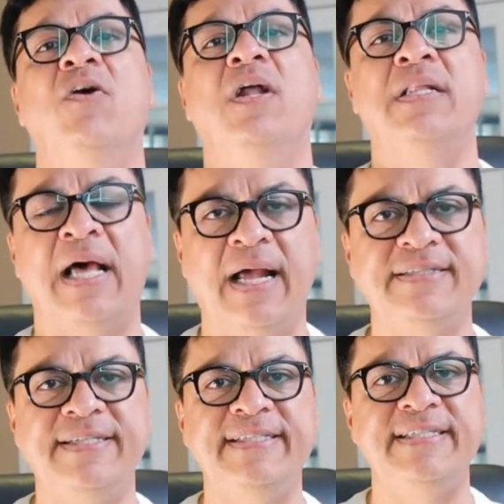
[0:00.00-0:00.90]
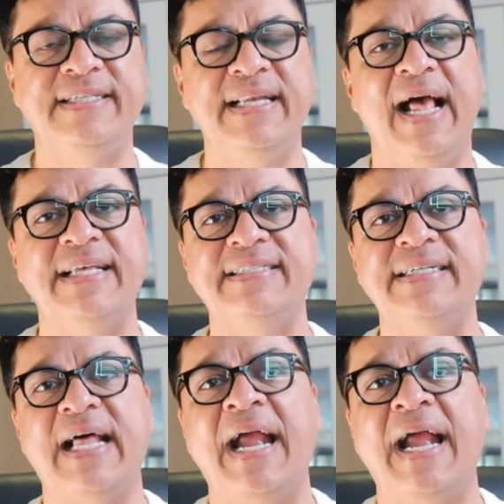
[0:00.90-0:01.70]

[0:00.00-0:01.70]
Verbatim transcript: or the IRCC still hasn't